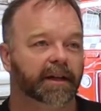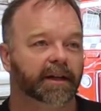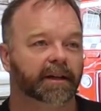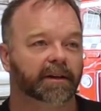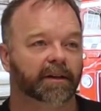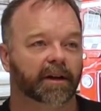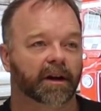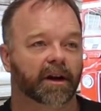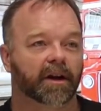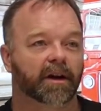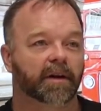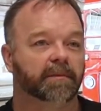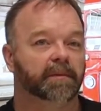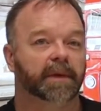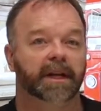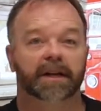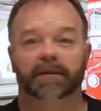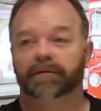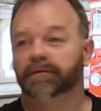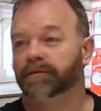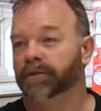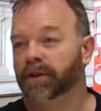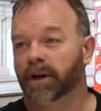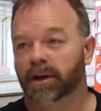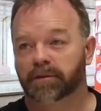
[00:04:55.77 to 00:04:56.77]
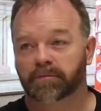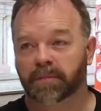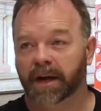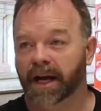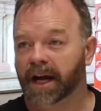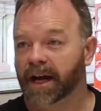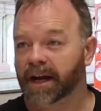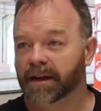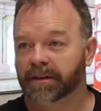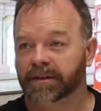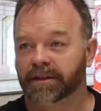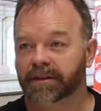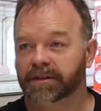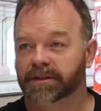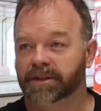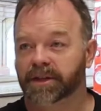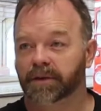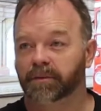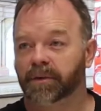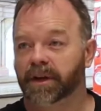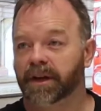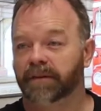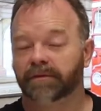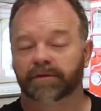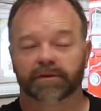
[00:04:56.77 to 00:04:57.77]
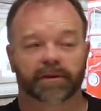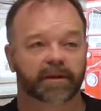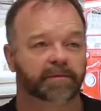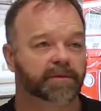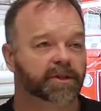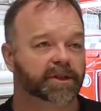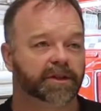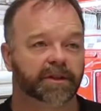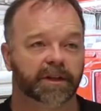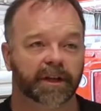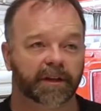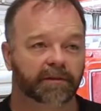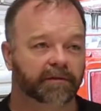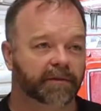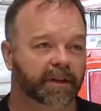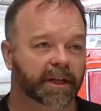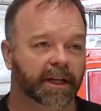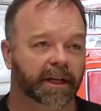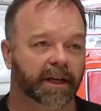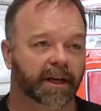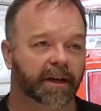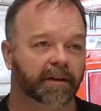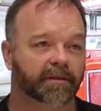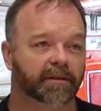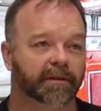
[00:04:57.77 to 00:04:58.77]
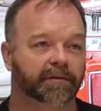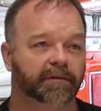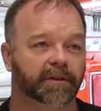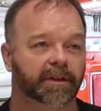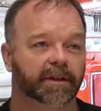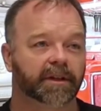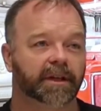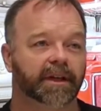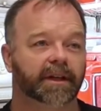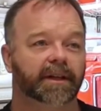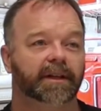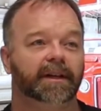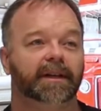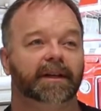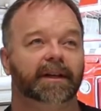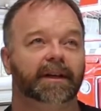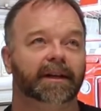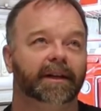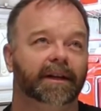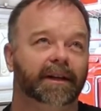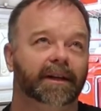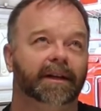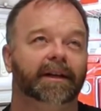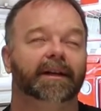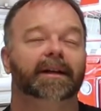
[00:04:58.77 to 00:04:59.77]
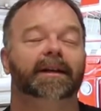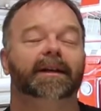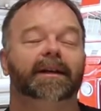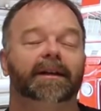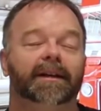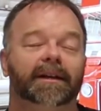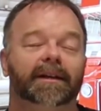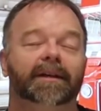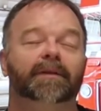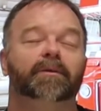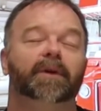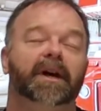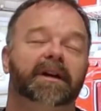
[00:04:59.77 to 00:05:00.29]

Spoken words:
Like, I'm in a flight path, so whenever I'm shooting video, I've got to